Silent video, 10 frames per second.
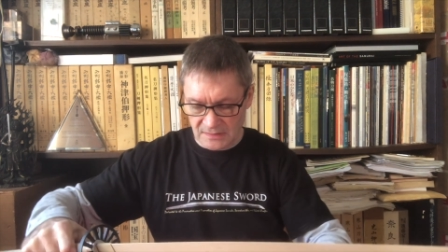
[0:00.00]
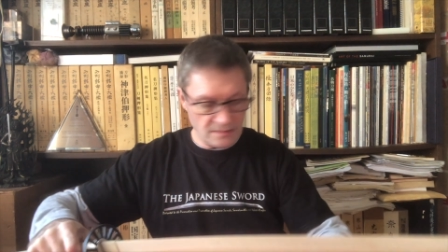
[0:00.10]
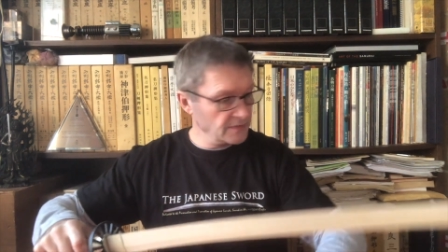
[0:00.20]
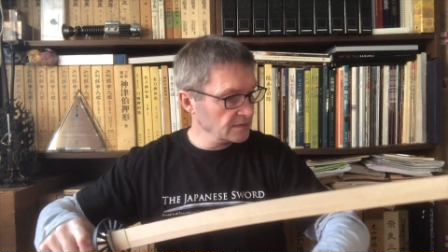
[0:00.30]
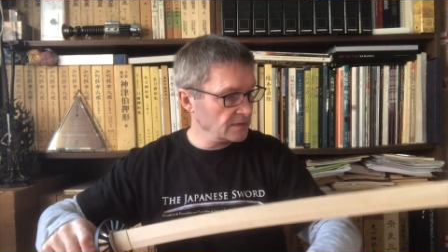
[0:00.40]

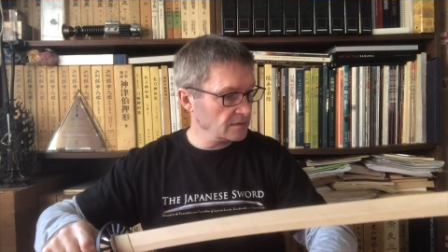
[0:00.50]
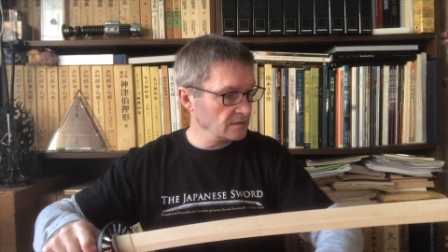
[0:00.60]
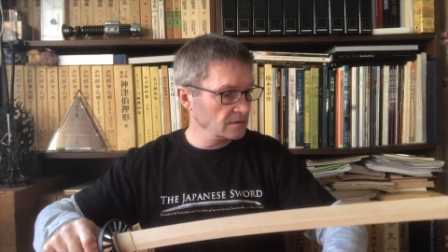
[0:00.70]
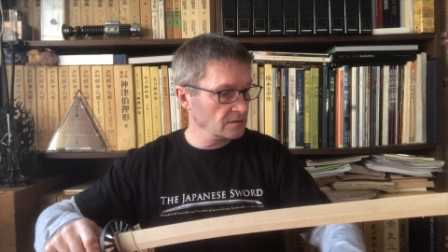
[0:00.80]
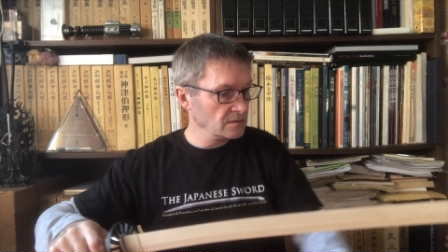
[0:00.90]
think that
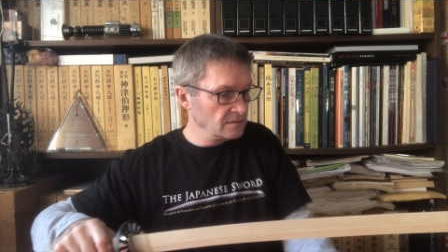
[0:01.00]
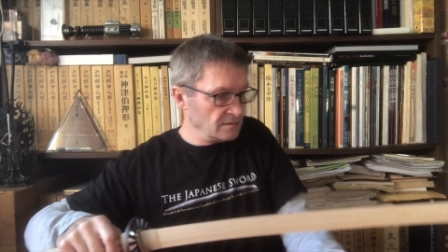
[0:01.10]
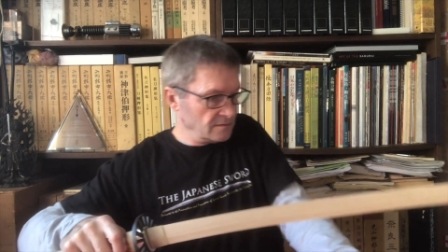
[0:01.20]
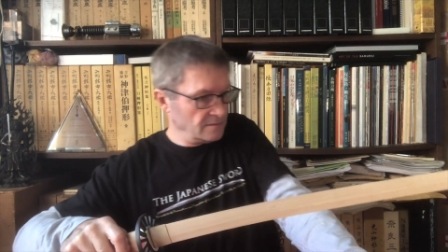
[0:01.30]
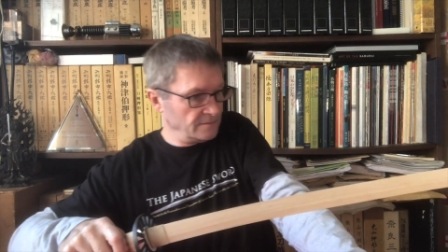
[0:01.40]

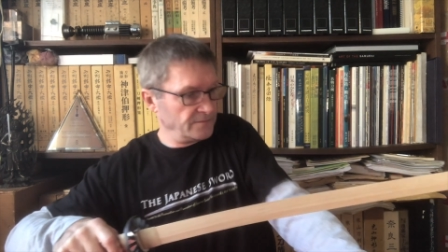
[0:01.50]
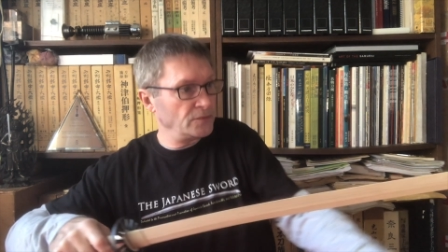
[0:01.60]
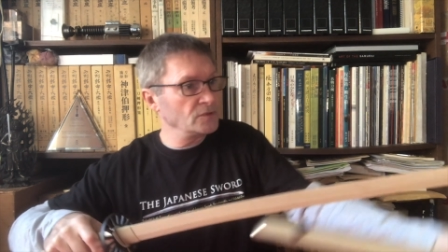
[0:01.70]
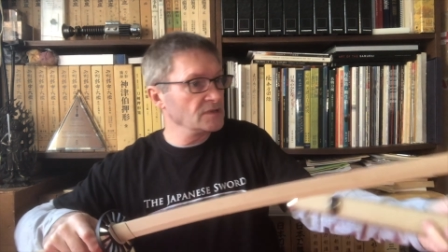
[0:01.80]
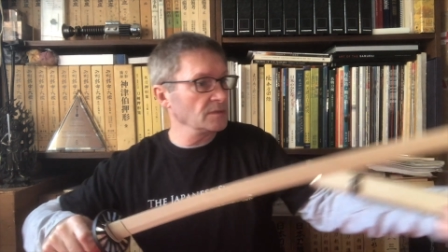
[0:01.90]

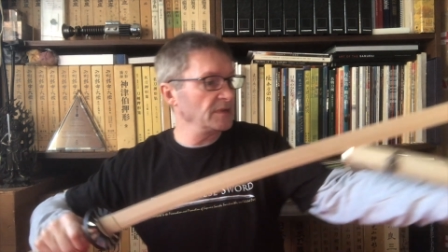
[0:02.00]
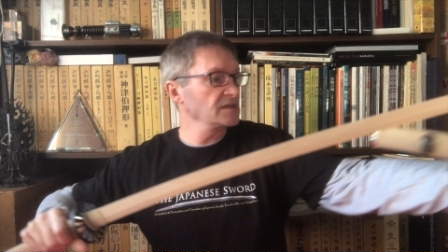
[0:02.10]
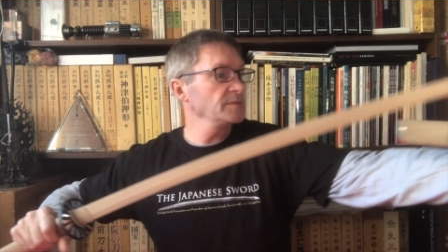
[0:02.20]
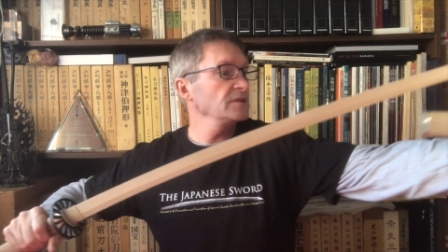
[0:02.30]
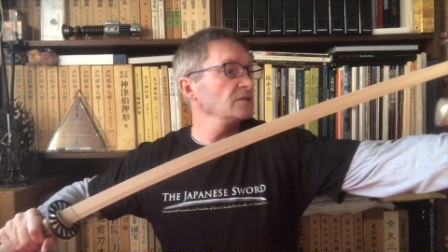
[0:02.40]
Fujiama is
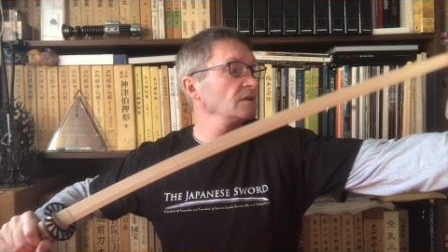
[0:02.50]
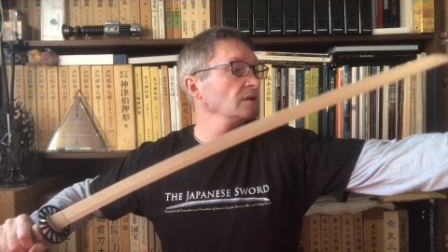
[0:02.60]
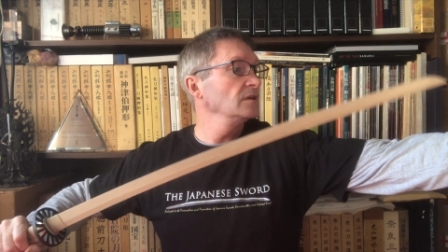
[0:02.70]
a bit tight.